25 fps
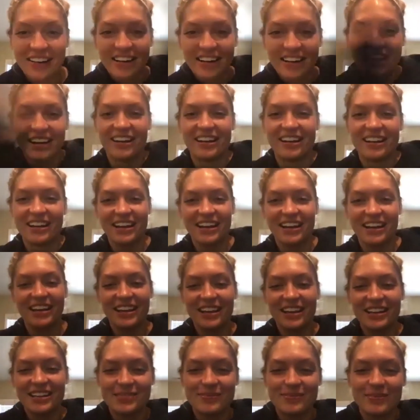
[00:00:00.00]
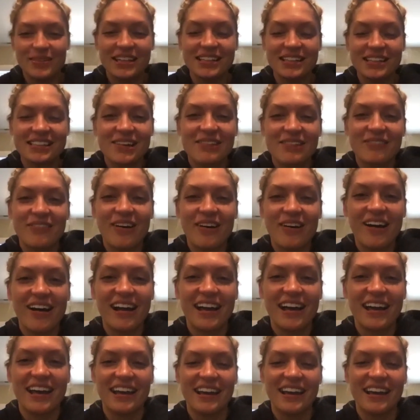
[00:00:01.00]
I'm getting as many as
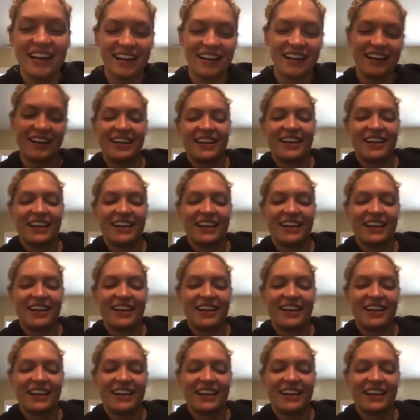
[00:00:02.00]
I want.